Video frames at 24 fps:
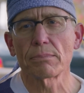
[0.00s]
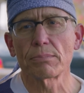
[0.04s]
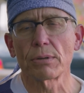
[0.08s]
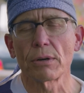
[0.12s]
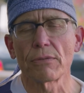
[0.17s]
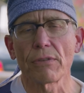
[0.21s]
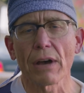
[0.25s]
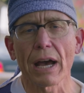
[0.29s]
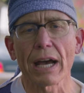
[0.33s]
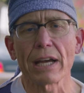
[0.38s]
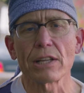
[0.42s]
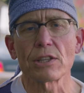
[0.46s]

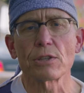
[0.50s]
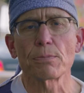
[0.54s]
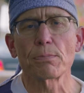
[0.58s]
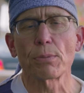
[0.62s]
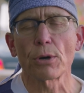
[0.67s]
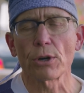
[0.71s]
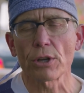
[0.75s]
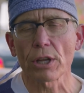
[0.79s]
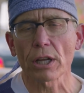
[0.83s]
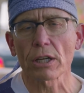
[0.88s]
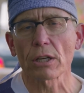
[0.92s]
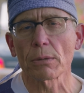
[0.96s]
provides
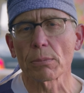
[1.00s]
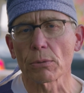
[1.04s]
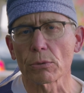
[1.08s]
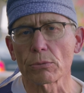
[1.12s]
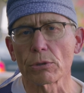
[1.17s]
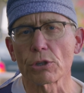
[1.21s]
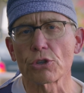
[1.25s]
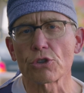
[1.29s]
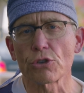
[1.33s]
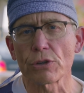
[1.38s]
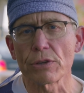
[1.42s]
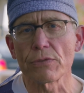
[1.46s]
predictable
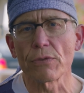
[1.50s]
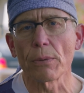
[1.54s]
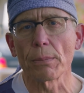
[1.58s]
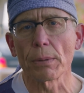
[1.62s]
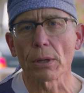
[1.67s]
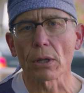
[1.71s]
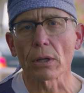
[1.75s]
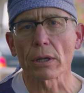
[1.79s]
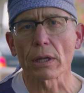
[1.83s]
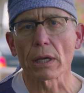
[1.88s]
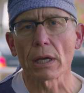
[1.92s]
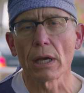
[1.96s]

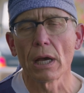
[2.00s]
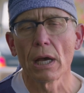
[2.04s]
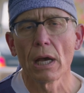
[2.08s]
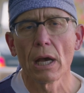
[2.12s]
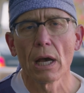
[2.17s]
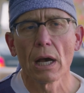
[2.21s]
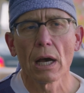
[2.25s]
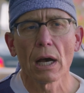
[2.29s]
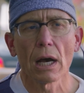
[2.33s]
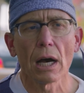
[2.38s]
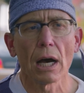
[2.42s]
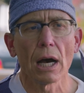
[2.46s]
retrievability
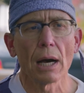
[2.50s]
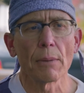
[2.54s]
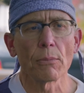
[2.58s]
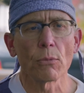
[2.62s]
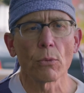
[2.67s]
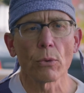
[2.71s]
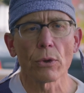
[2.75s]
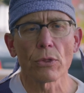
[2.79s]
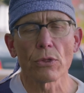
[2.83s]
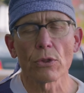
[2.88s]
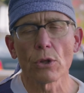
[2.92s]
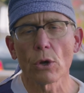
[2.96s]
um,
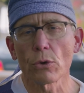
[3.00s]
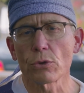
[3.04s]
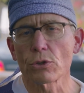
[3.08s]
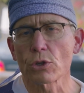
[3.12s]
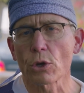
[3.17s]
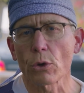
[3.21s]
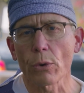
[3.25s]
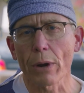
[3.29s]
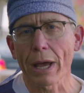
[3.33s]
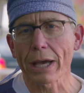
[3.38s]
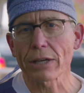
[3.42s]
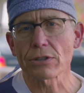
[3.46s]
with no
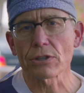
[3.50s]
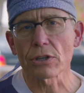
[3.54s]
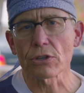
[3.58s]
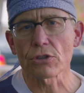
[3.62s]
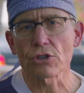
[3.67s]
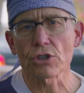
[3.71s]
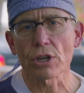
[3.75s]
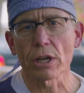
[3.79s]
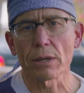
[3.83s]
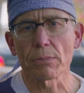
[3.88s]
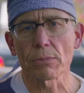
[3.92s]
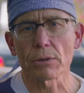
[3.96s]
screw access
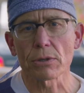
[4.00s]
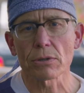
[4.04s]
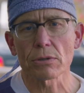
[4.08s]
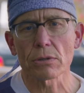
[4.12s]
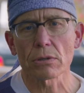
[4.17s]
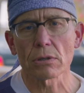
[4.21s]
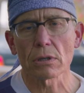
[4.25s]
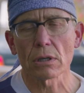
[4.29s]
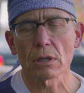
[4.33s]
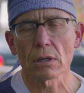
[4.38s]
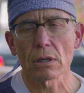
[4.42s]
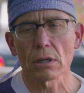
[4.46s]

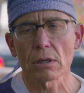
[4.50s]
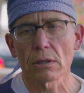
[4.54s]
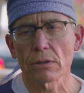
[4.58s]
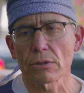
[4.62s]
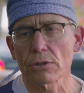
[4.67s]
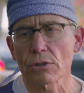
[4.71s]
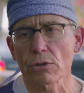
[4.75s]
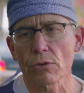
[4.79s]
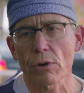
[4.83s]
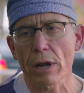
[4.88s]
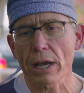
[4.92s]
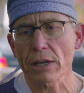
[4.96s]
chambers. Uh,
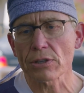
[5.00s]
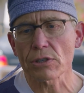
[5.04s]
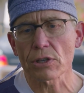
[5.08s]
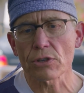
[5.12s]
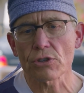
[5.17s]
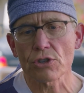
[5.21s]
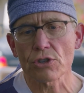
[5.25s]
screw access